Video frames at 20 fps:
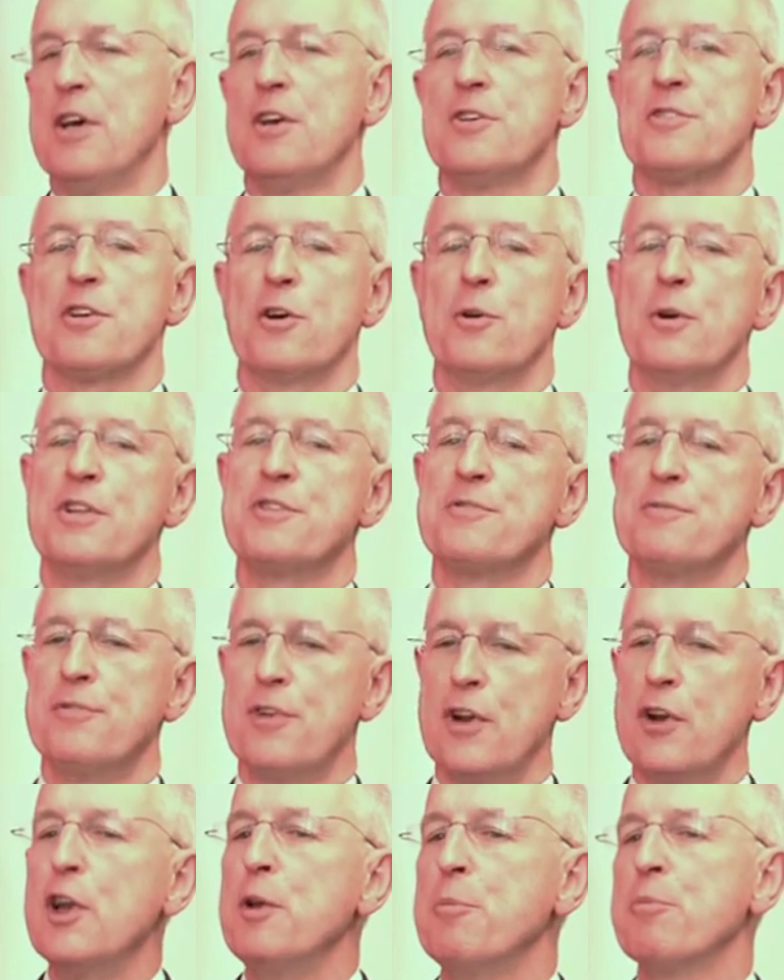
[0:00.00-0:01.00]
So it's
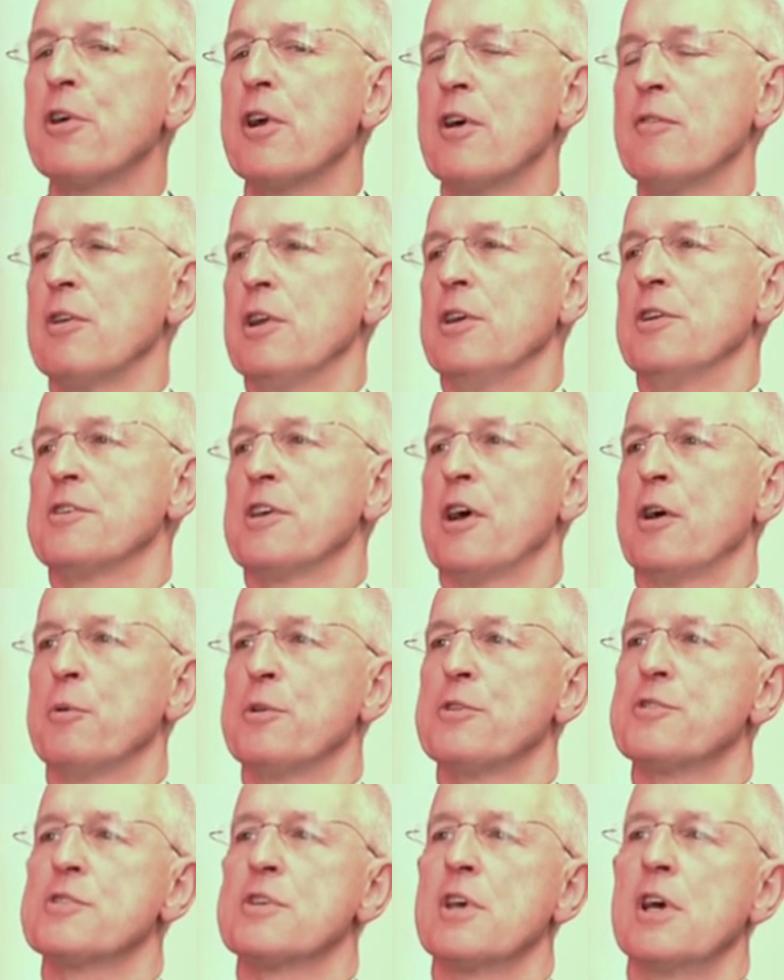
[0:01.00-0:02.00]
very prevalent. I
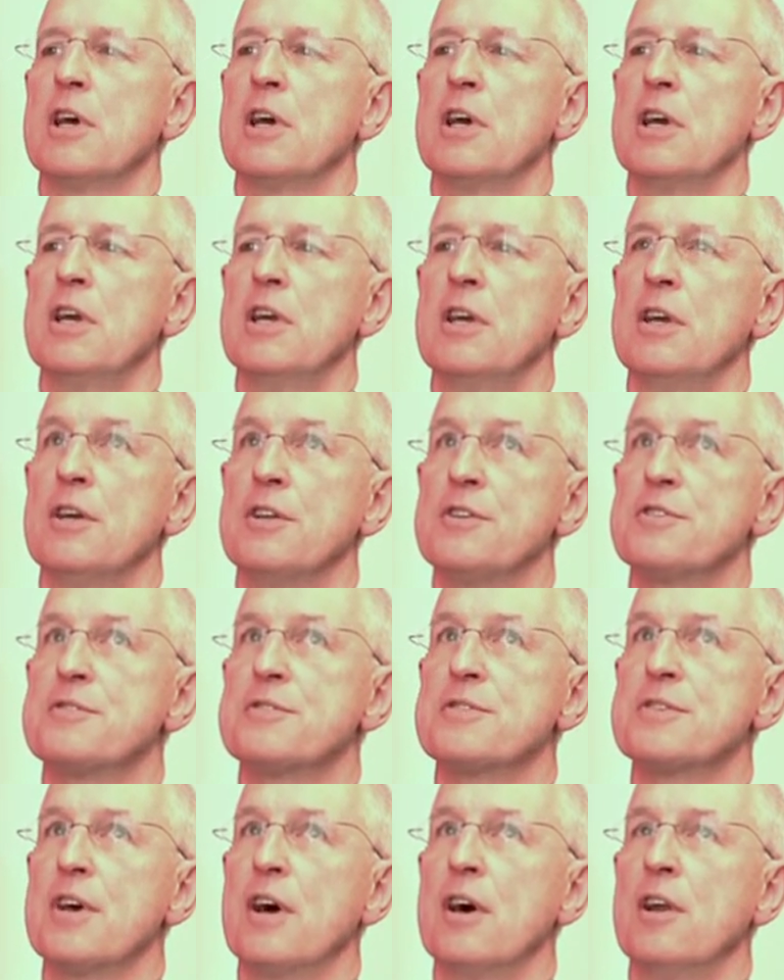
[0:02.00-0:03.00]
would say
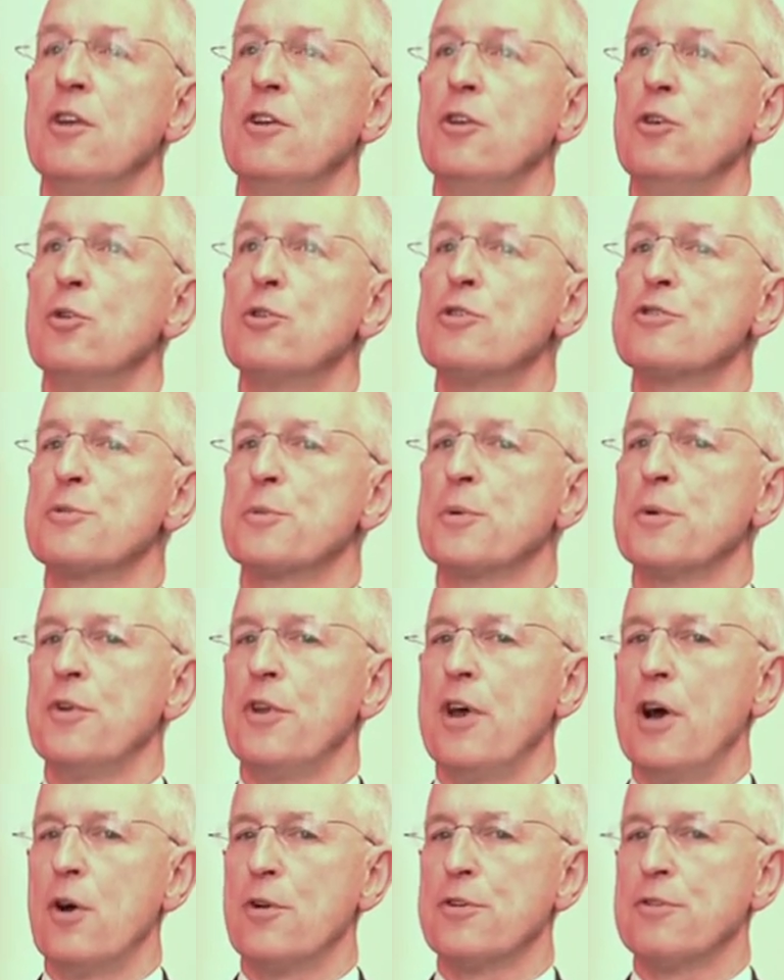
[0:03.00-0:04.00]
it's unusual
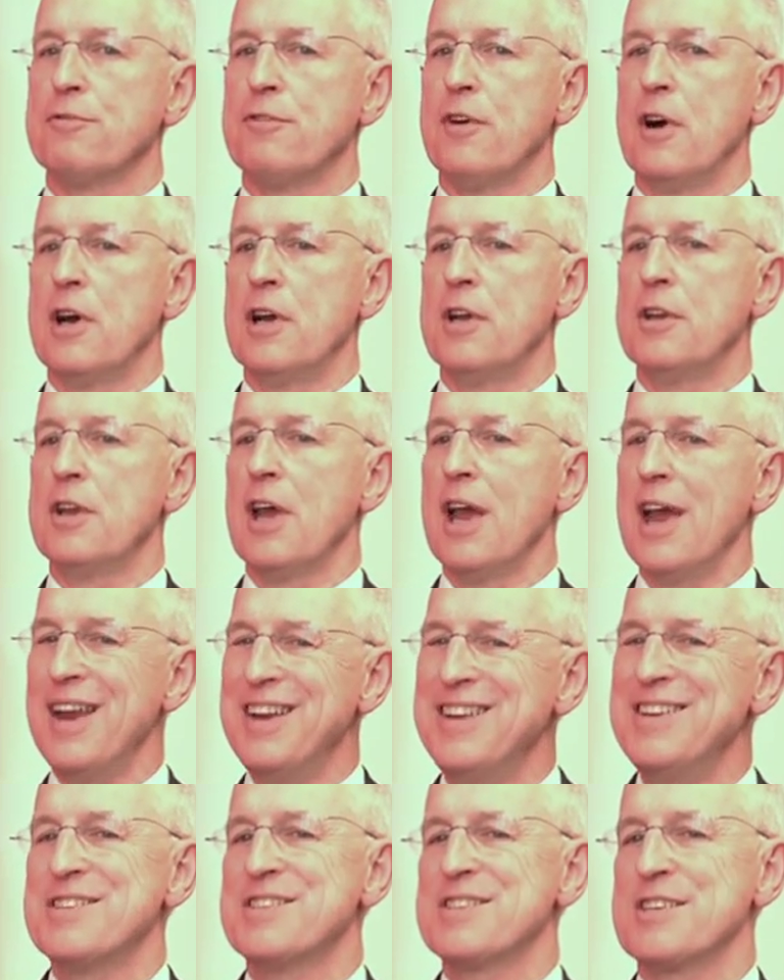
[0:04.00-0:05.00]
now to find
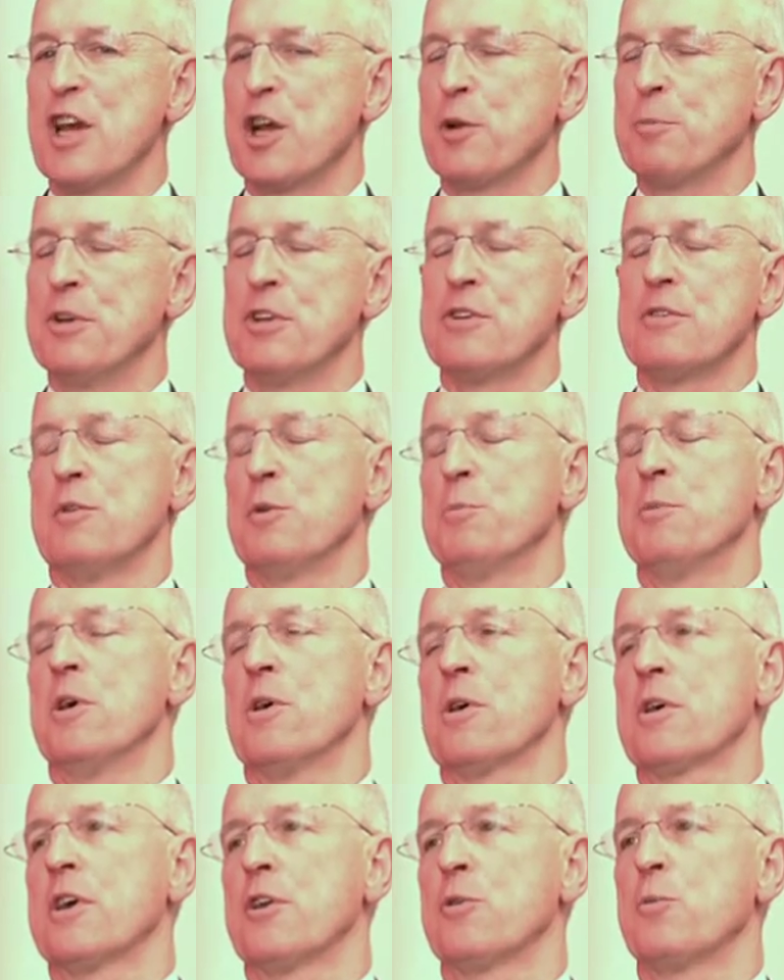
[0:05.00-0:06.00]
any segment of the
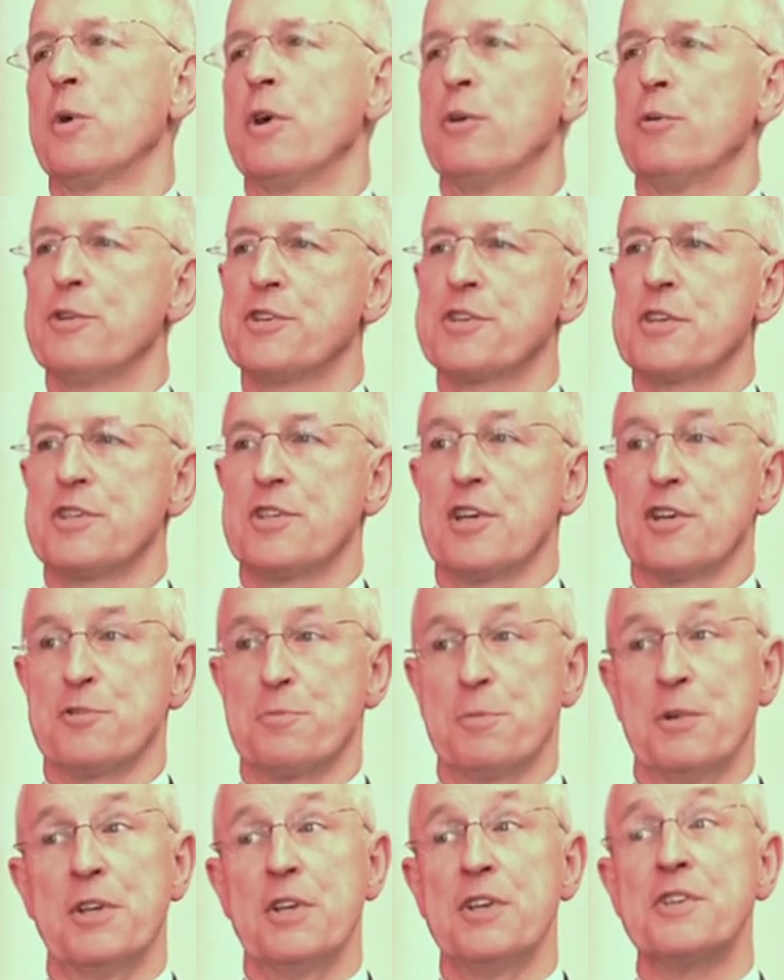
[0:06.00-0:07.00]
market where risk
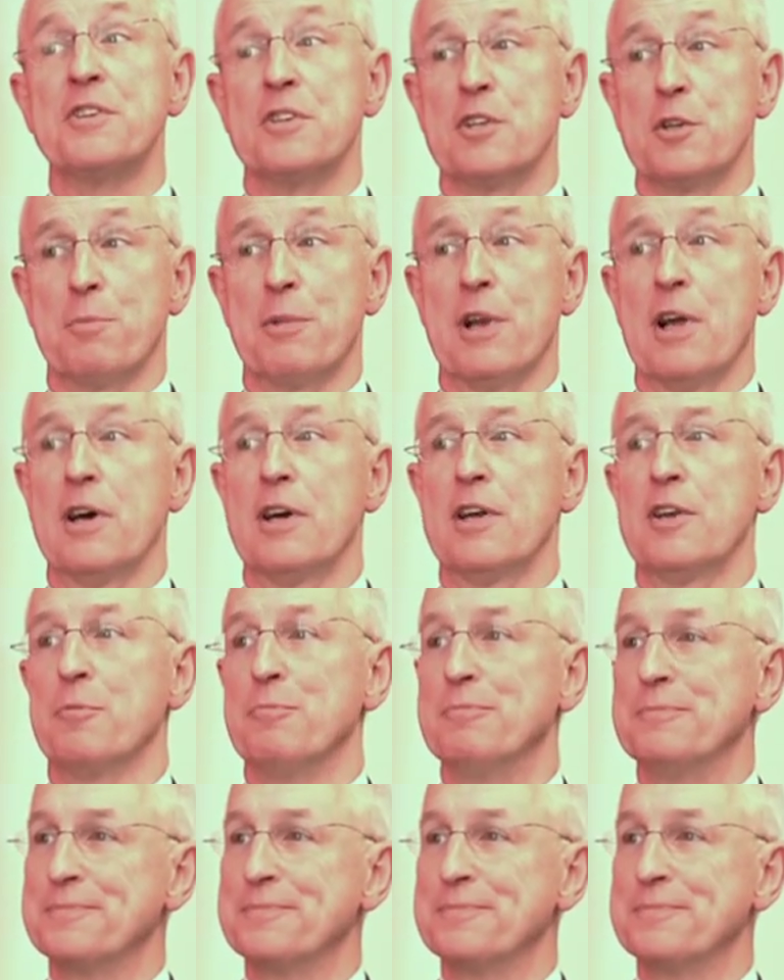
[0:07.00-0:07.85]
adjustment isn't applied.